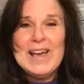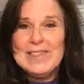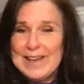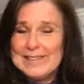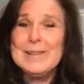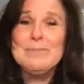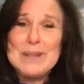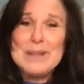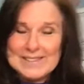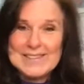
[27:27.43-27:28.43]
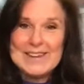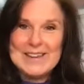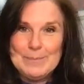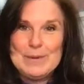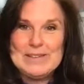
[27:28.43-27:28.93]
That's a blessing
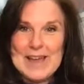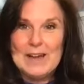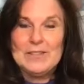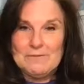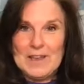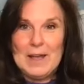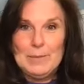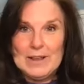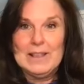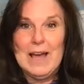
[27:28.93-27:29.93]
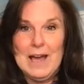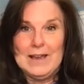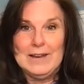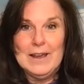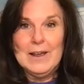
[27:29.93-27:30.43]
coming down the family
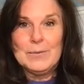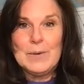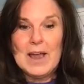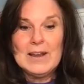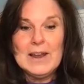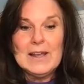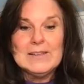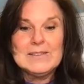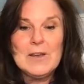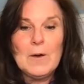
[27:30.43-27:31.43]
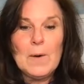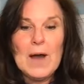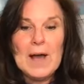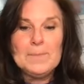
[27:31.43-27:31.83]
line, right? So